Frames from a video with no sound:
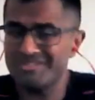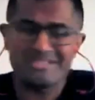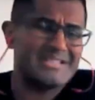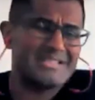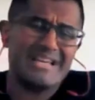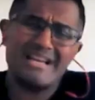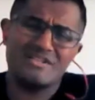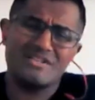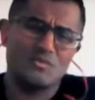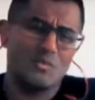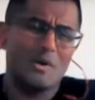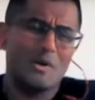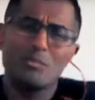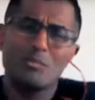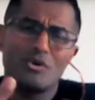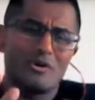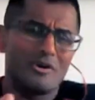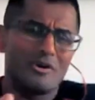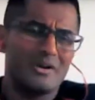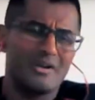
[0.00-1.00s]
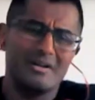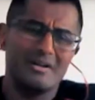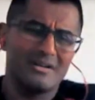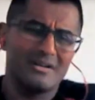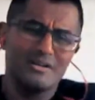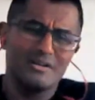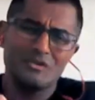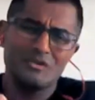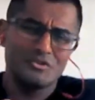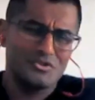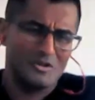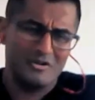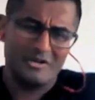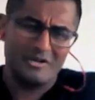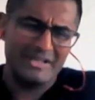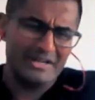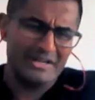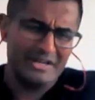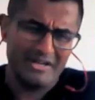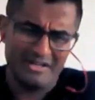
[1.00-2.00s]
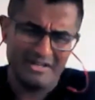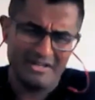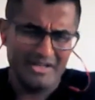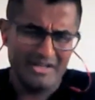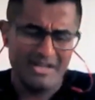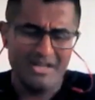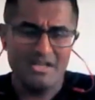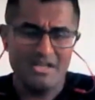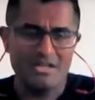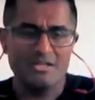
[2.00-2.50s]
It just has one more neutron in it.